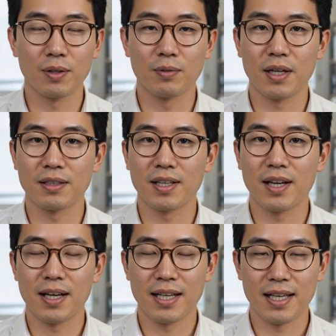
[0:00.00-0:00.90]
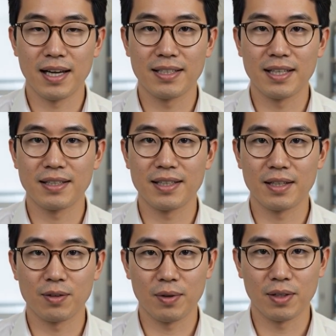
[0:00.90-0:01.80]
and run
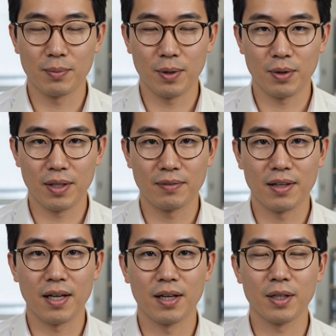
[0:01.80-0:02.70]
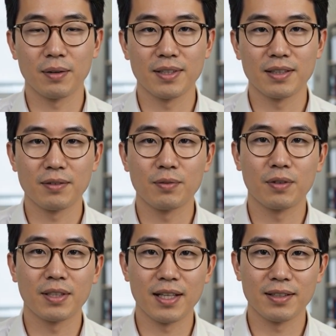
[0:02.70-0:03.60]
x86 Windows programs on ARM64
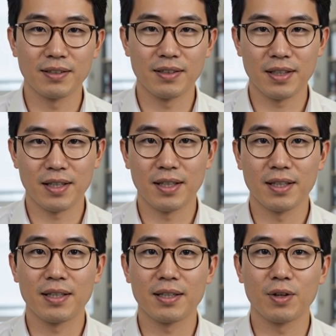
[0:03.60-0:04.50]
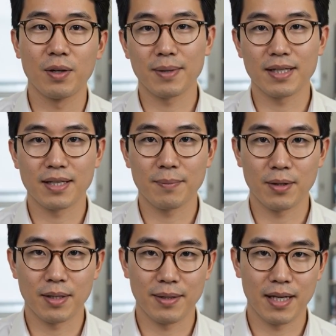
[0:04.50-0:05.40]
Linux. As ARM-based
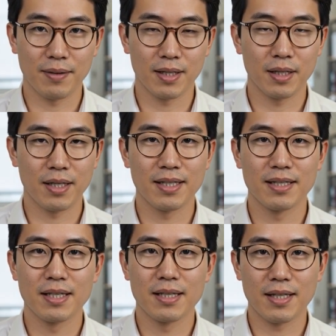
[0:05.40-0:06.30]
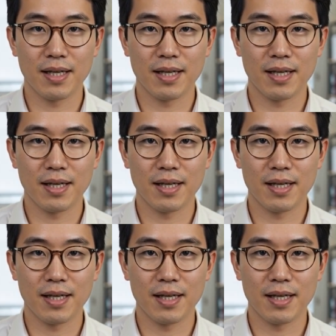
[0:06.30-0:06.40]
computing becomes increasingly